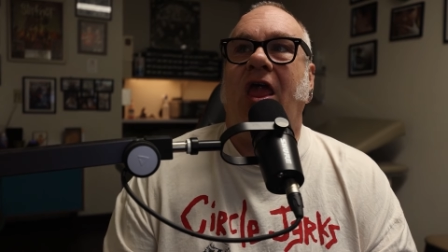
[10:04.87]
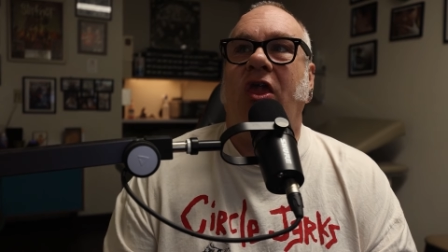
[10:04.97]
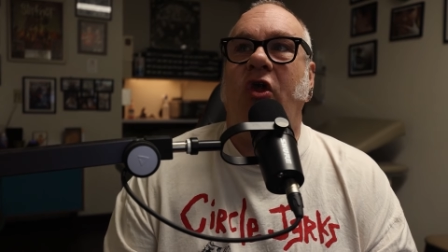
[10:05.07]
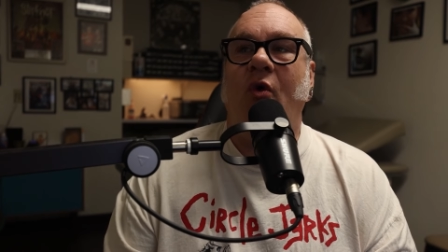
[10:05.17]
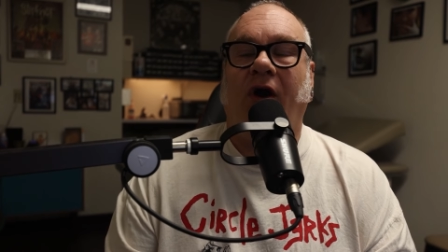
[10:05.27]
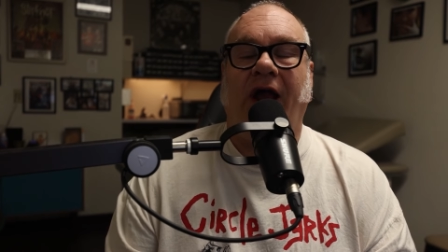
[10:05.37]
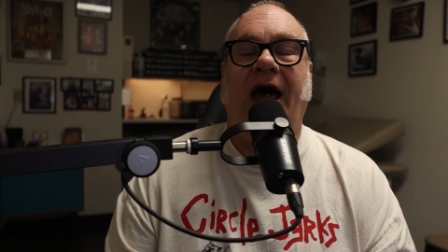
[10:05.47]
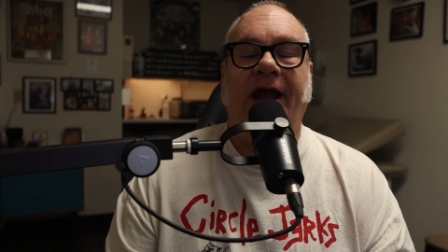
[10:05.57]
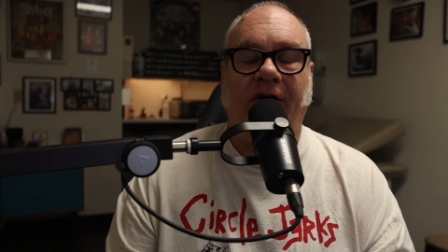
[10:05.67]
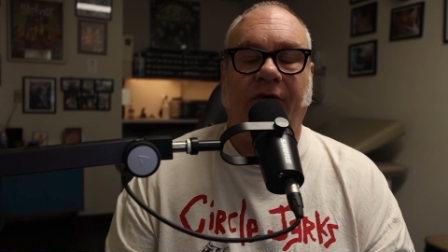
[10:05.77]
you are at a
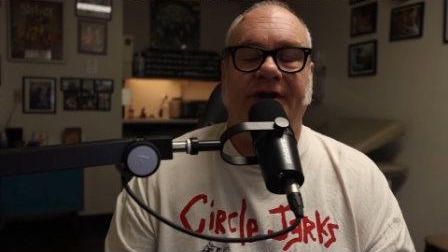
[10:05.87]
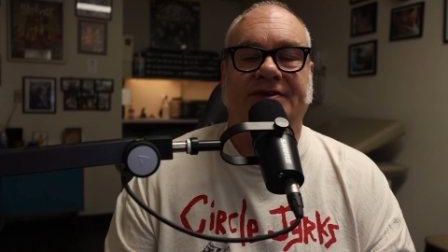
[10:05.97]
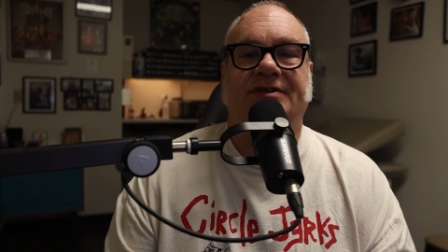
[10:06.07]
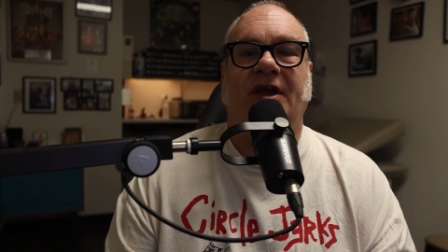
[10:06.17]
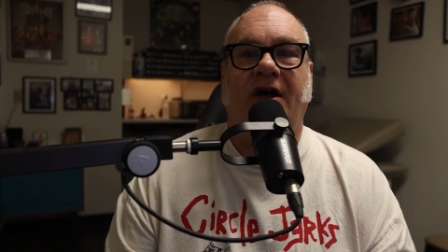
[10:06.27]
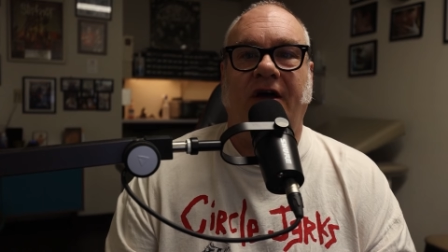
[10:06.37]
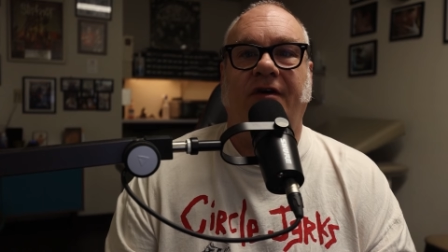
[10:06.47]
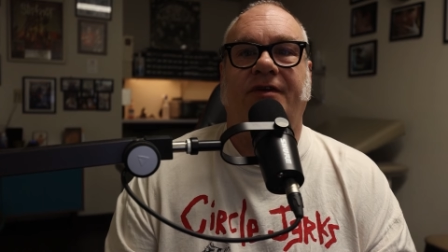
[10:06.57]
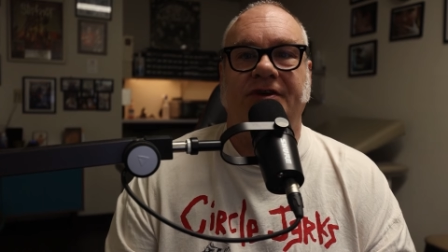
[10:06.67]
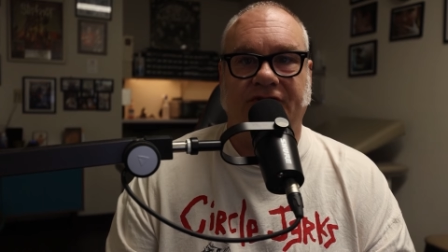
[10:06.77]
higher risk
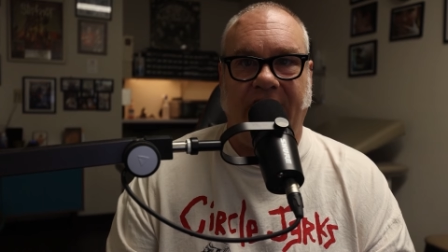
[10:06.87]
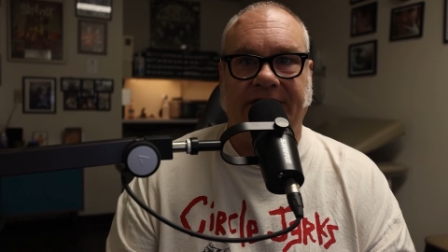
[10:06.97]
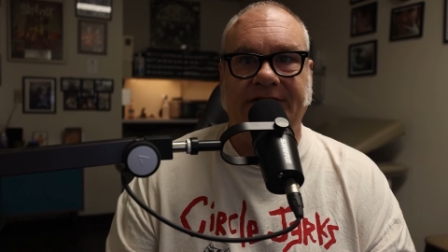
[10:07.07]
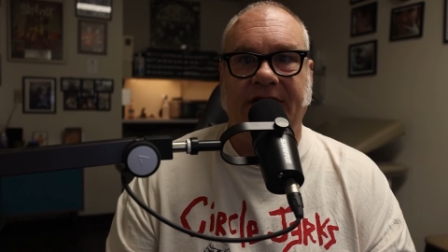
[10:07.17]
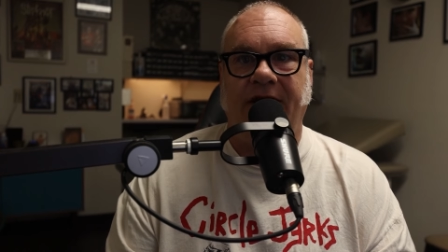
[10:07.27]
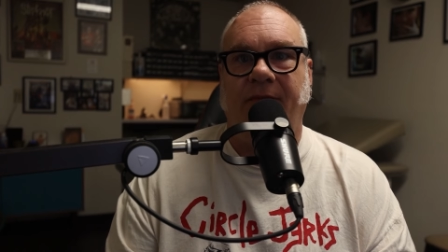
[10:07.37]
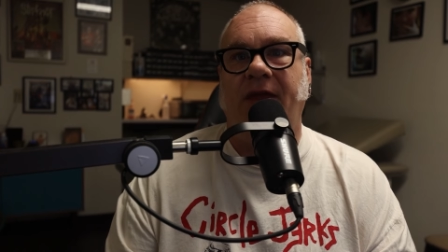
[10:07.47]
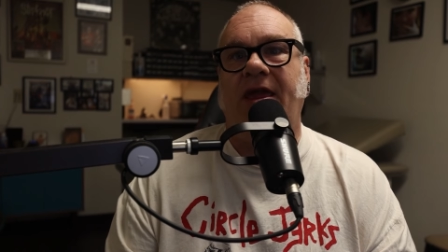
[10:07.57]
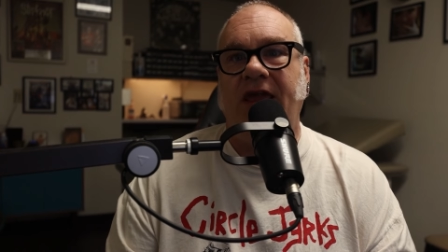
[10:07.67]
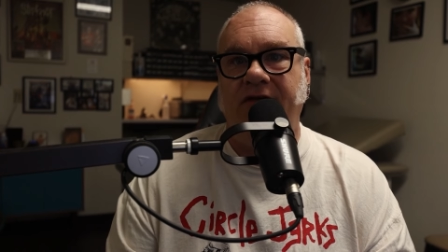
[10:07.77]
of contracting
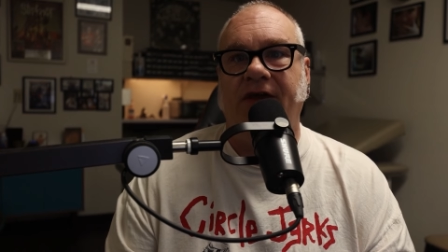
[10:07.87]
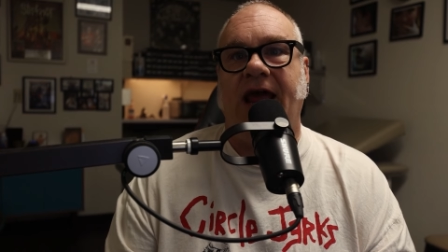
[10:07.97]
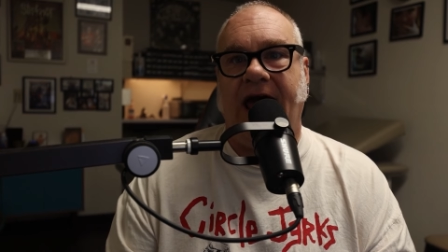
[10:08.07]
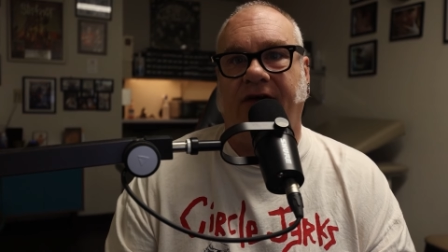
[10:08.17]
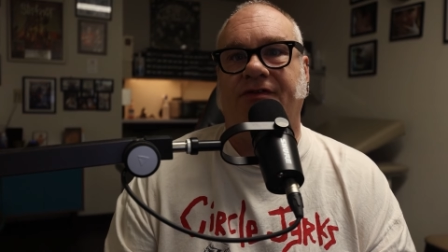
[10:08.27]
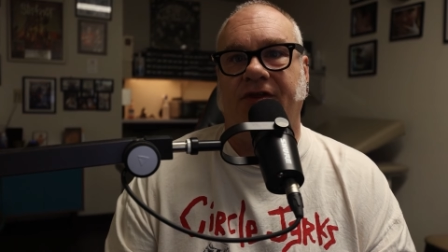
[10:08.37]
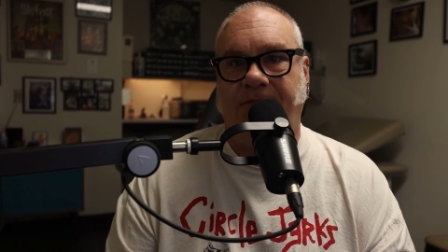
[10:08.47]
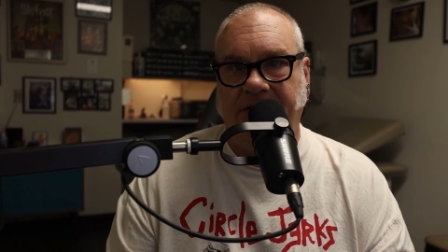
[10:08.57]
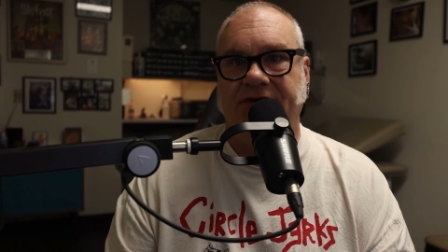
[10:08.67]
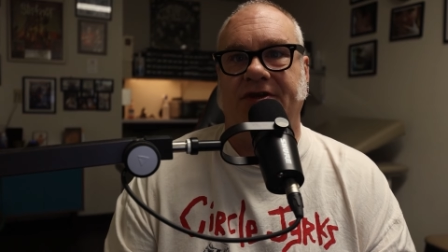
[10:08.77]
them even after
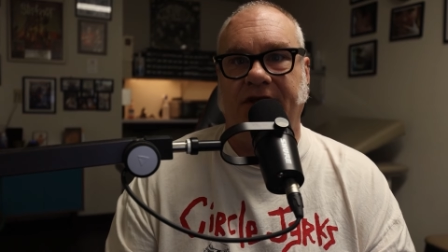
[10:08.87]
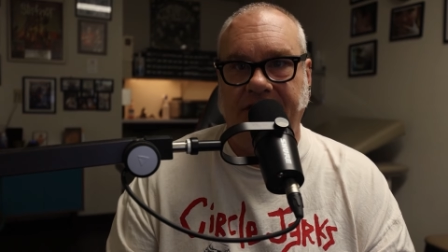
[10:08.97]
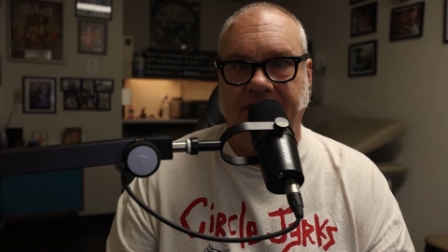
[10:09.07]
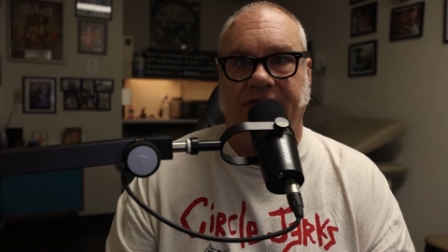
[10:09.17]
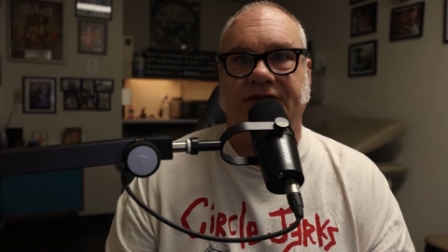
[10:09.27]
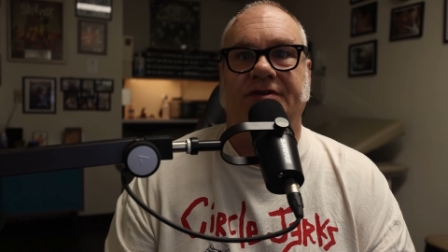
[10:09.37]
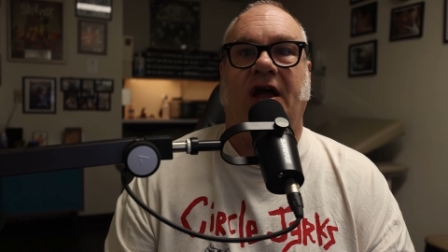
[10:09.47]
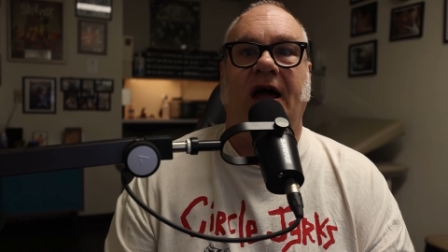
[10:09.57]
the piercing heals.